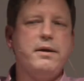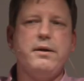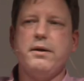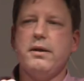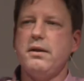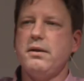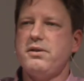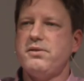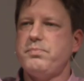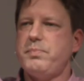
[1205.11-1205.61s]
You're
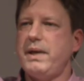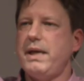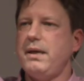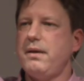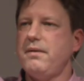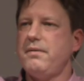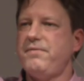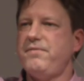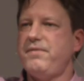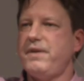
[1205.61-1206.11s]
going to
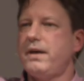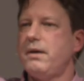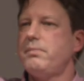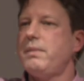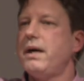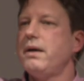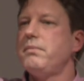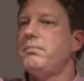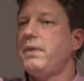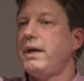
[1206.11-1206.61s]
spend a fair
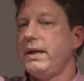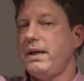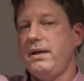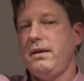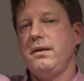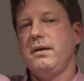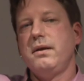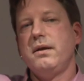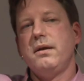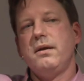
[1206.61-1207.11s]
amount of
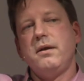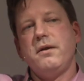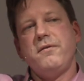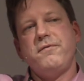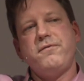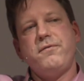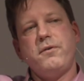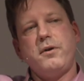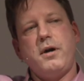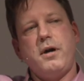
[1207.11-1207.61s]
money
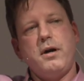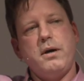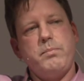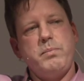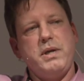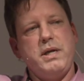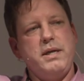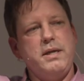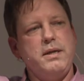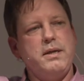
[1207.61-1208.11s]
for our
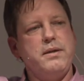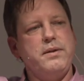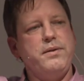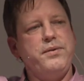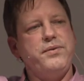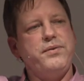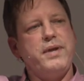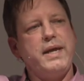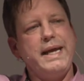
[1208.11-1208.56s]
opinions.